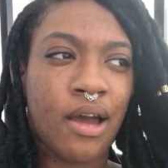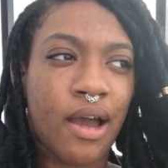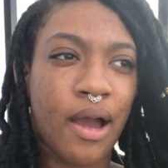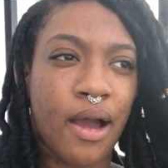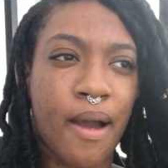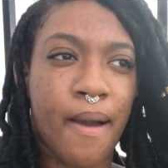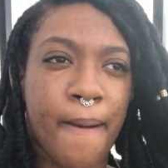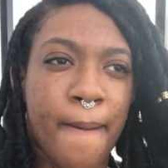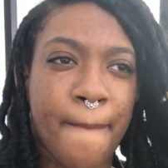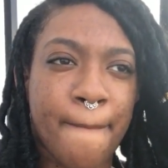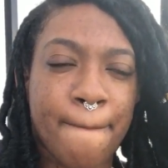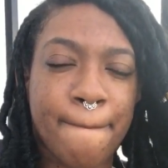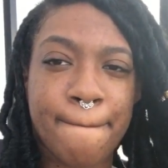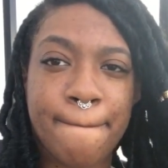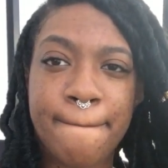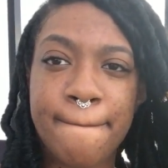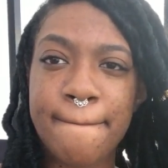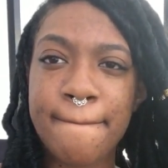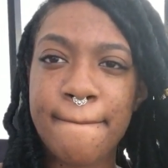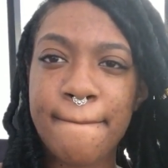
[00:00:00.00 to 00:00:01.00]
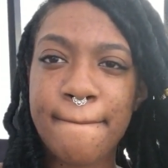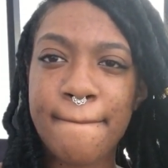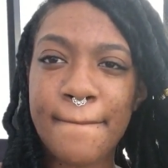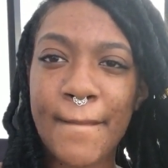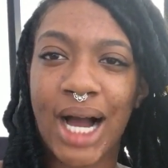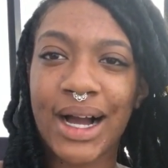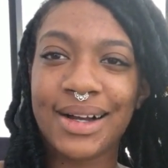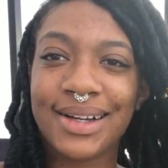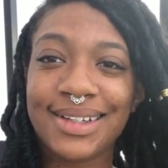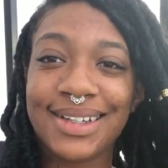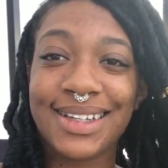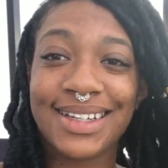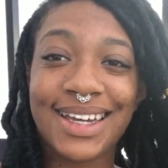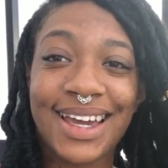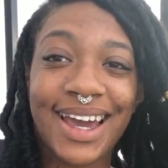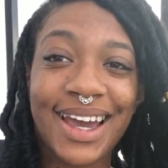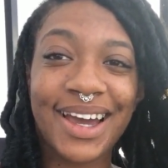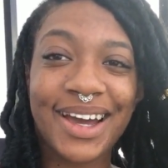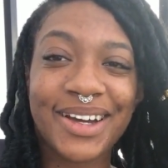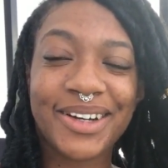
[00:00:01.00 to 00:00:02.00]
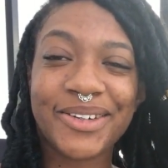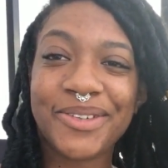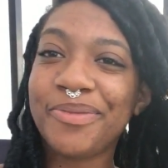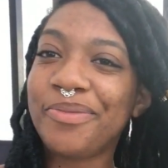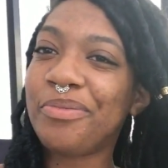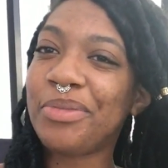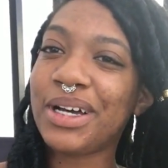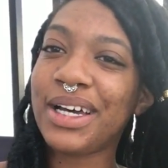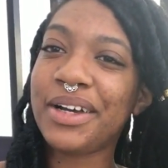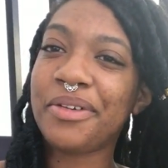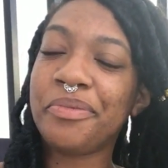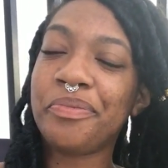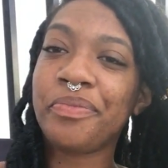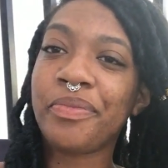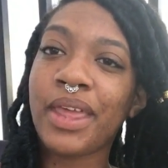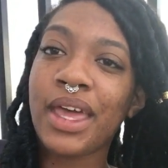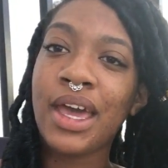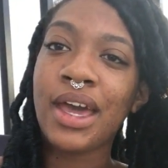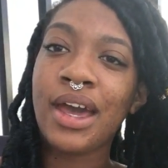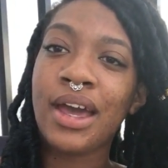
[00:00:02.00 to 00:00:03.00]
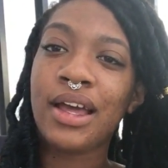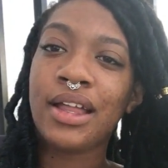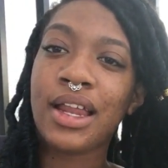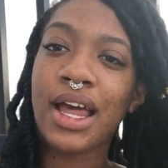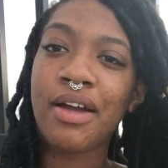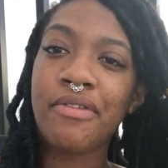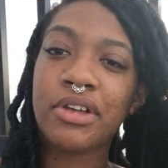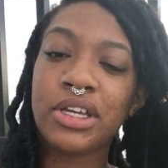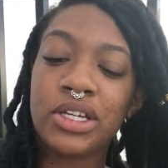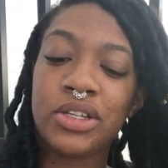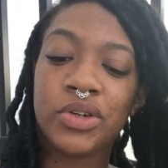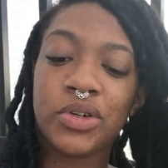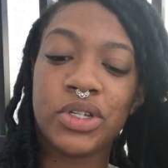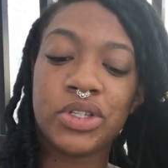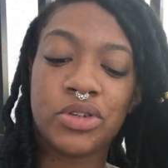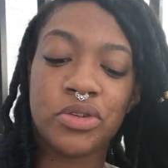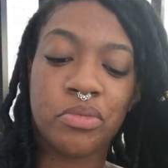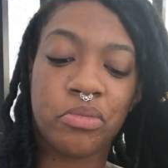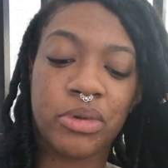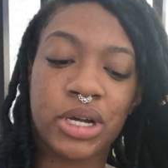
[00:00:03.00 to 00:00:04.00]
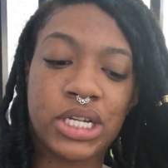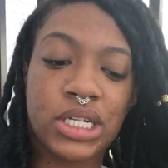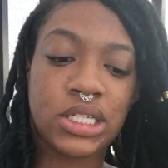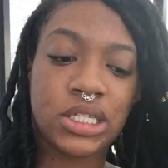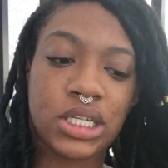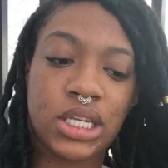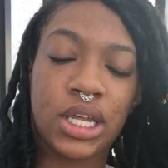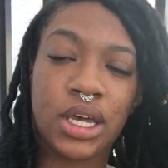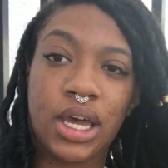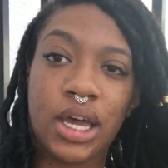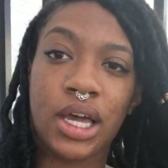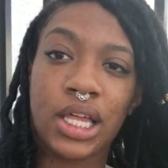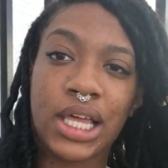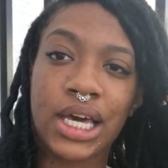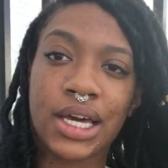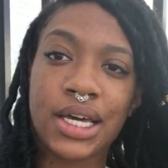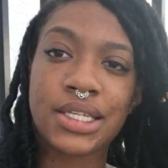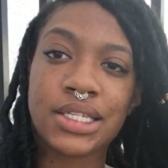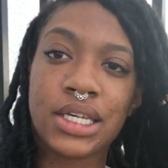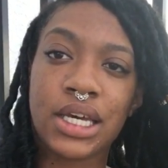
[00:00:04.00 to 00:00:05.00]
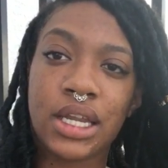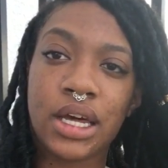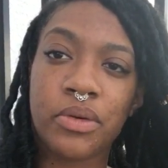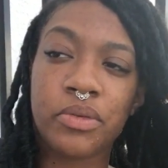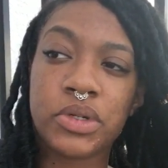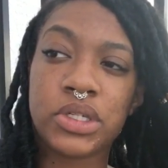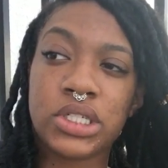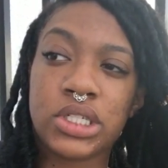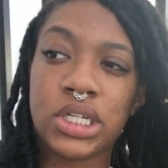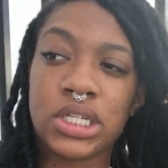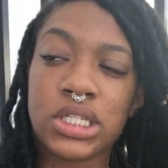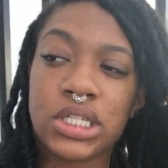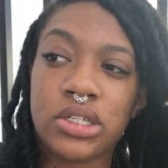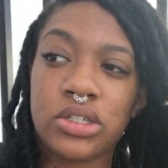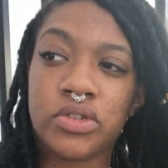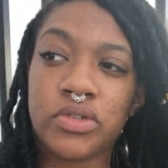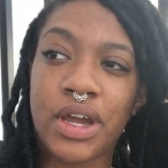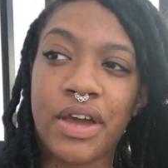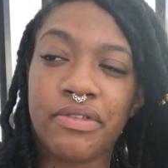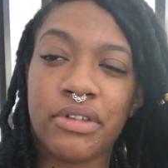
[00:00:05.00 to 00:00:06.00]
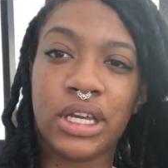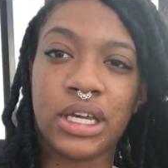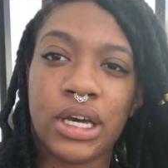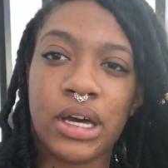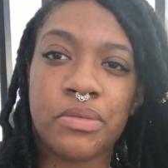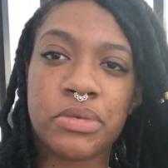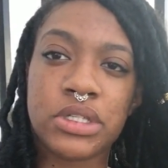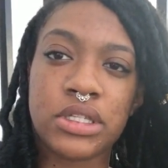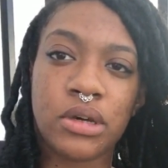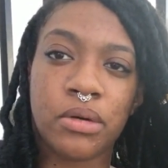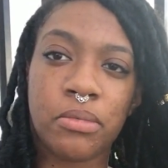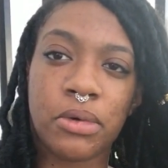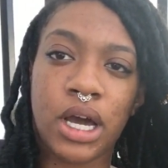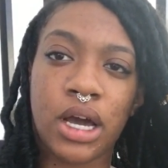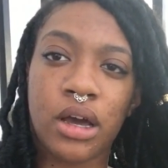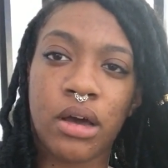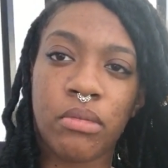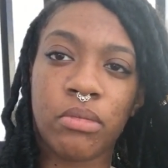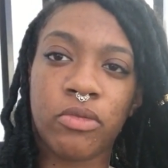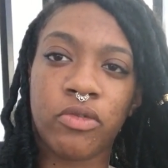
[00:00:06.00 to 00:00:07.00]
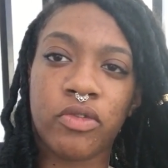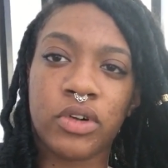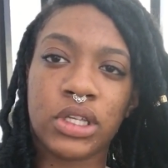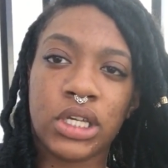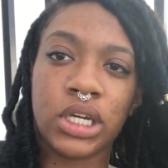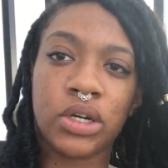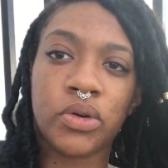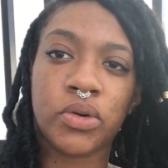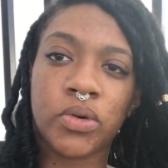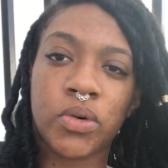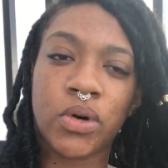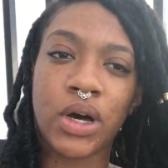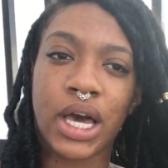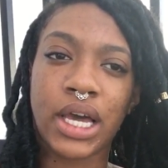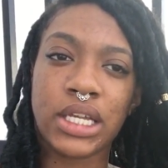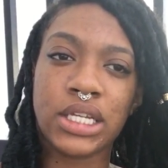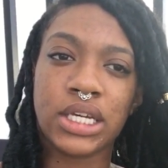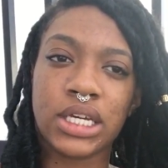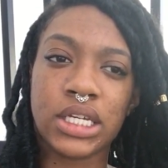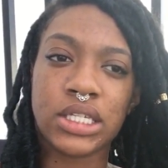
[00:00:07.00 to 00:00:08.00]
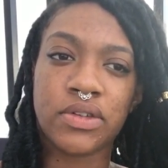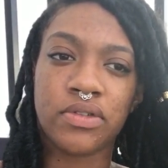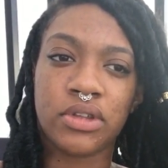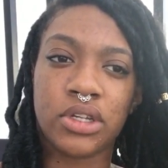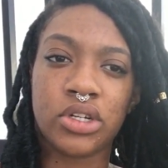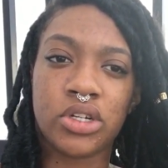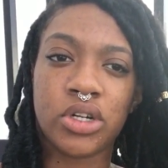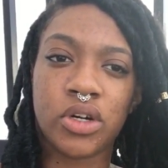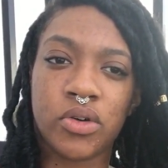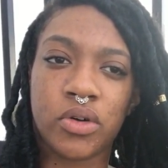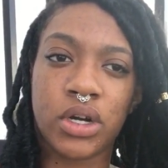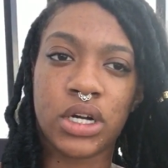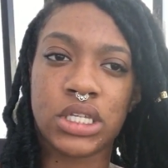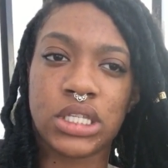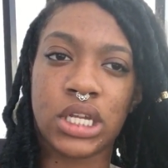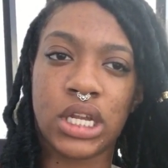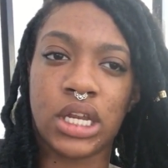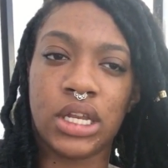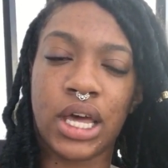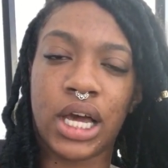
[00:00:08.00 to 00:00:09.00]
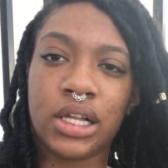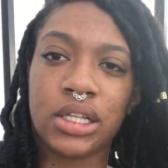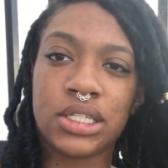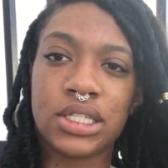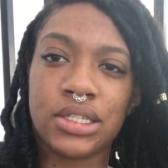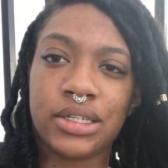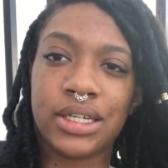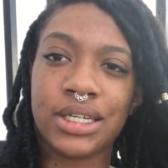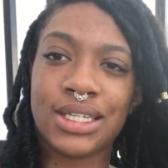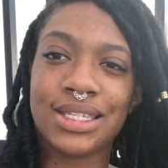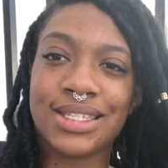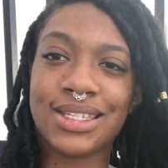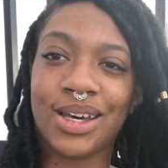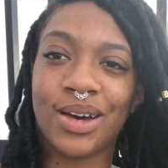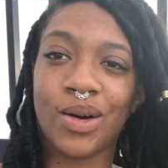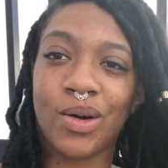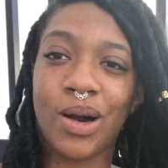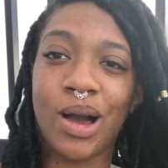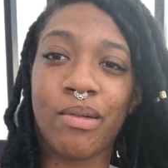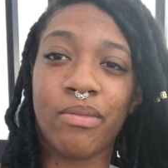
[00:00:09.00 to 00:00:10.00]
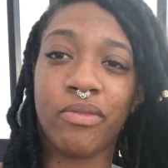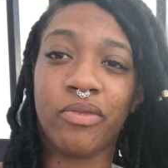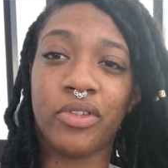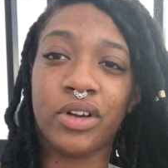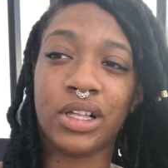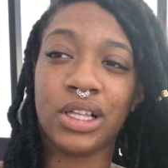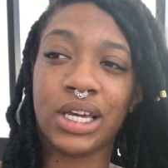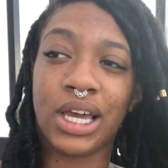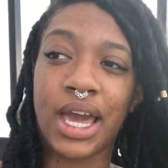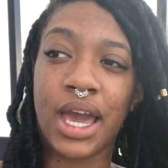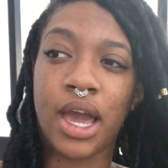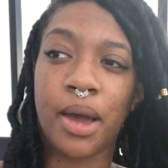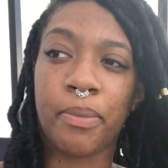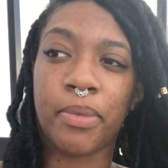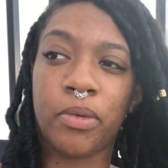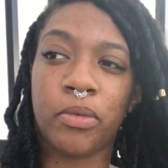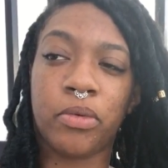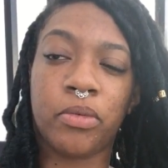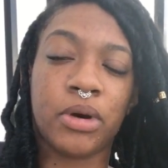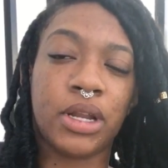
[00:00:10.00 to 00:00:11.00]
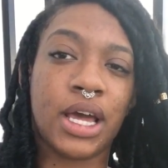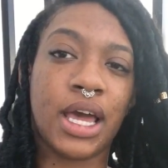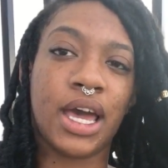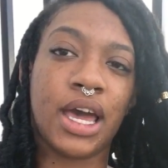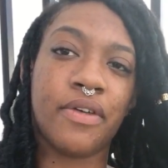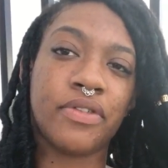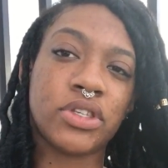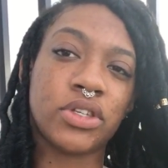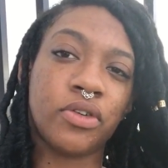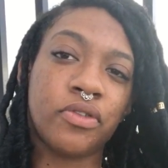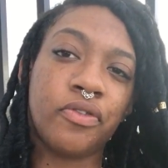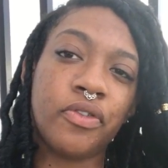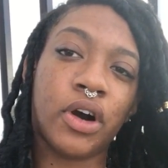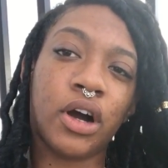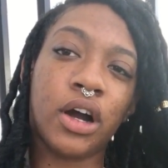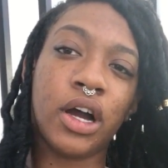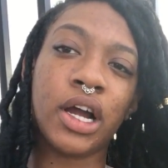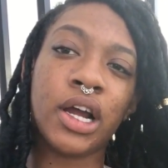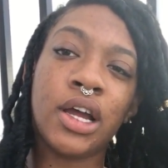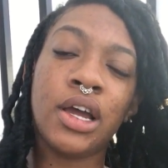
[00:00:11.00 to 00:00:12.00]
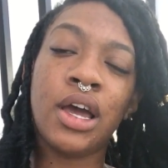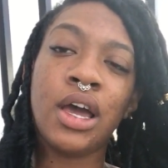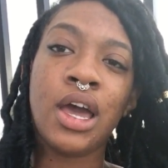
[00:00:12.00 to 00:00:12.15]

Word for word: Um, yeah, but not really doing too much today. Like I said, I was just drafting up some um, really cool ideas for the chokers and the necklaces. So I'm really happy with what I have so far.